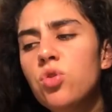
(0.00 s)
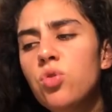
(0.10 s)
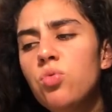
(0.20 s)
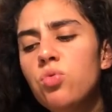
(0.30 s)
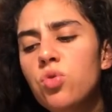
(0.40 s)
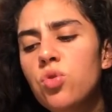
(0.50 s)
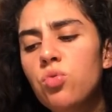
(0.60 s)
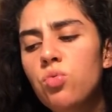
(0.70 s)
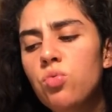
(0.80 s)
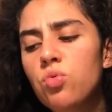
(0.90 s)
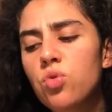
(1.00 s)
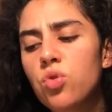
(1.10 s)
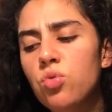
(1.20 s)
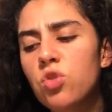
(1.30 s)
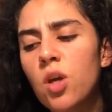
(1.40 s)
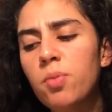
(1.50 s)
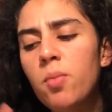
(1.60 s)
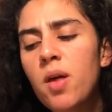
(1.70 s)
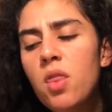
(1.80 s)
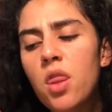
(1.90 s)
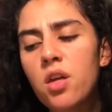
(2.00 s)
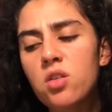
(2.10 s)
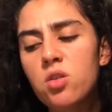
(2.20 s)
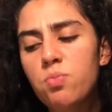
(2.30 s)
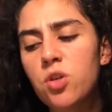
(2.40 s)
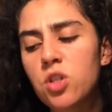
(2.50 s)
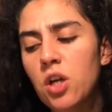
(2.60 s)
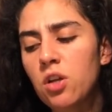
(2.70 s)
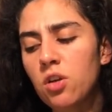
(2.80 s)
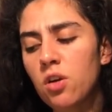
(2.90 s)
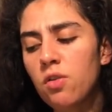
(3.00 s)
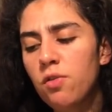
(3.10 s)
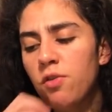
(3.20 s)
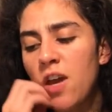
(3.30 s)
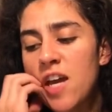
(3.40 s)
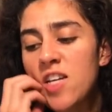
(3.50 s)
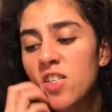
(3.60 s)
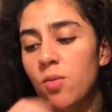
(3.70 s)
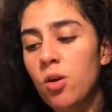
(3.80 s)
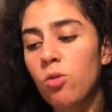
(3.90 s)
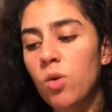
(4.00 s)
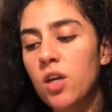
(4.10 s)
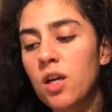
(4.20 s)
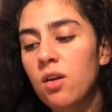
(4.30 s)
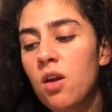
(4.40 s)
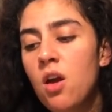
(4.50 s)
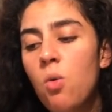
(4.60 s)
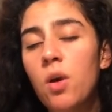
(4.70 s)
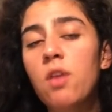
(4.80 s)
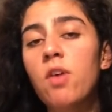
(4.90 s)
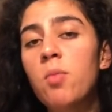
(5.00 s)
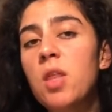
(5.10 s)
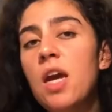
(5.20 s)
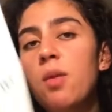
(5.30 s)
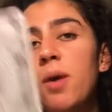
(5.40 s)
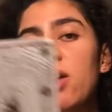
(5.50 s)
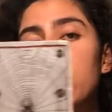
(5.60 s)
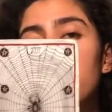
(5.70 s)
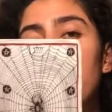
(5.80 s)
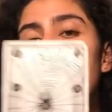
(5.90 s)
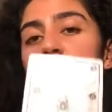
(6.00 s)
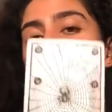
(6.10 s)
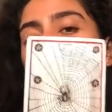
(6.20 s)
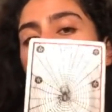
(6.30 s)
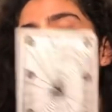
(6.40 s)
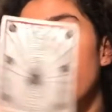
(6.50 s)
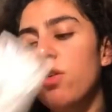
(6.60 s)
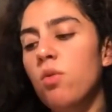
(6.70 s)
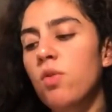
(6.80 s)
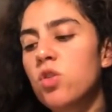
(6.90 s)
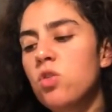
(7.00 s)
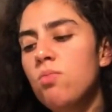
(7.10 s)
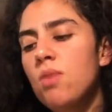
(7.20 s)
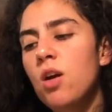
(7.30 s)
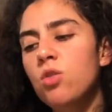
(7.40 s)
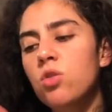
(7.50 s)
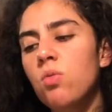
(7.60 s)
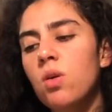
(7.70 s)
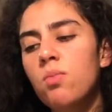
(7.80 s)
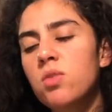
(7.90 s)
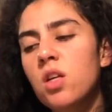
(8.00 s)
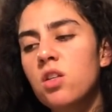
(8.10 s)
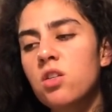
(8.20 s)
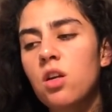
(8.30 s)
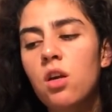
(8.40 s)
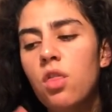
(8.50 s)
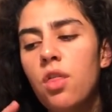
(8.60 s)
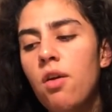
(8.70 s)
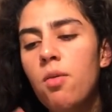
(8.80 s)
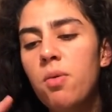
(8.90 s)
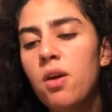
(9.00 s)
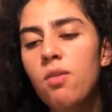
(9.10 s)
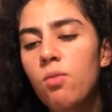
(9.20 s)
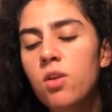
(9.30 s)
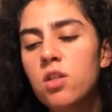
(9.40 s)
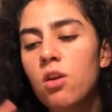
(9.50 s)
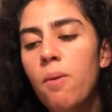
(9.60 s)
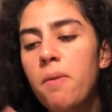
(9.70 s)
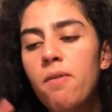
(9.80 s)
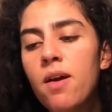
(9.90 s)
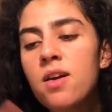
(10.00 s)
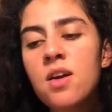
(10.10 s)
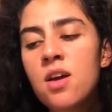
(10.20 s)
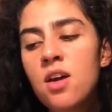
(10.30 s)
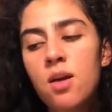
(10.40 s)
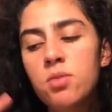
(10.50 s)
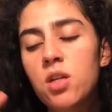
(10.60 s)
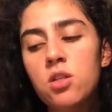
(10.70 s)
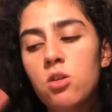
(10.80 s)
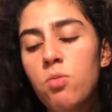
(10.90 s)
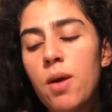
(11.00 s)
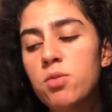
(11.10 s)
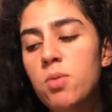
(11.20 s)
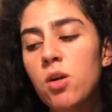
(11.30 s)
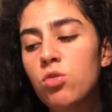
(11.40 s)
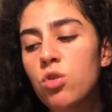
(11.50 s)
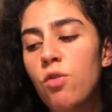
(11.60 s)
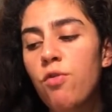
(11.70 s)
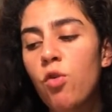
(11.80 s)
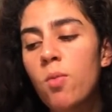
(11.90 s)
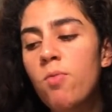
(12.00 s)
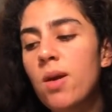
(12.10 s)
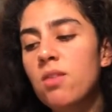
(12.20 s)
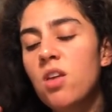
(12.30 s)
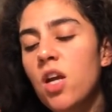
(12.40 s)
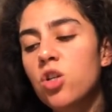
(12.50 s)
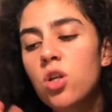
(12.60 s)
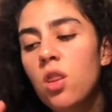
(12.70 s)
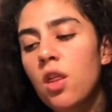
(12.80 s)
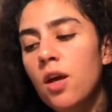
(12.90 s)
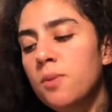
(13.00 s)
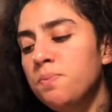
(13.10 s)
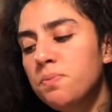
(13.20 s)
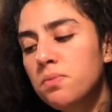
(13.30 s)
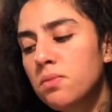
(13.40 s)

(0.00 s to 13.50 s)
to supplement this particular phase. I'm hearing working environment, the Eight of Pentacles upright, and the Hierophant in reverse. You may also, I'm seeing this as like a therapy. What is therapy, right? I'm seeing it as perhaps being also a form of meditation that,